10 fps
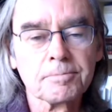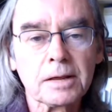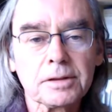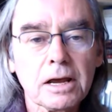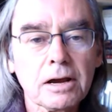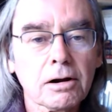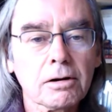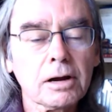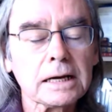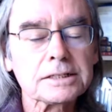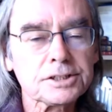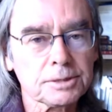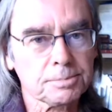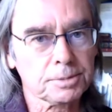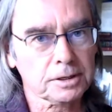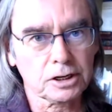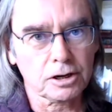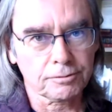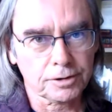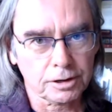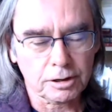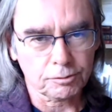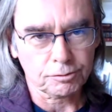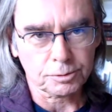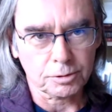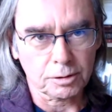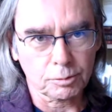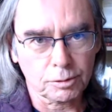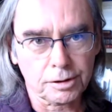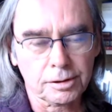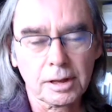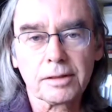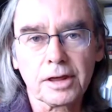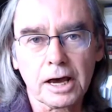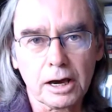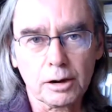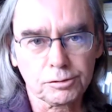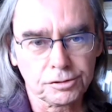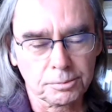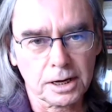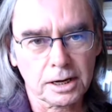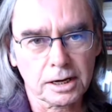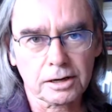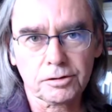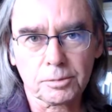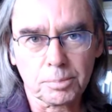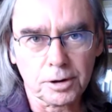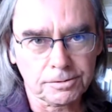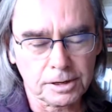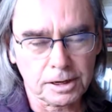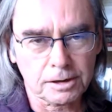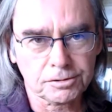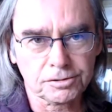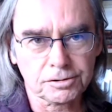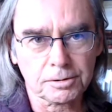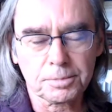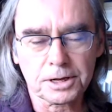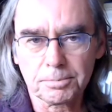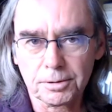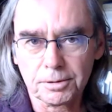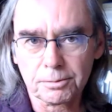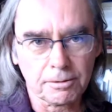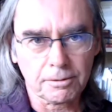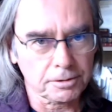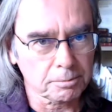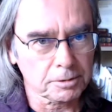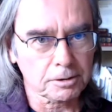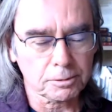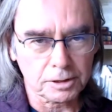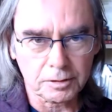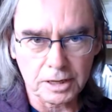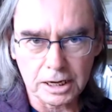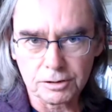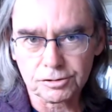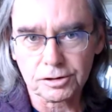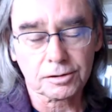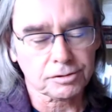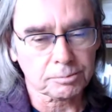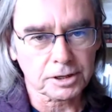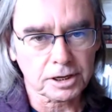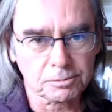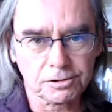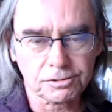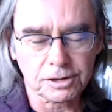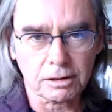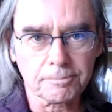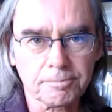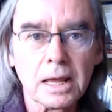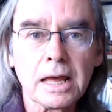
They are typically not very comfortable with the house they're buying, the process, the people around them, including the agent and sometimes the seller.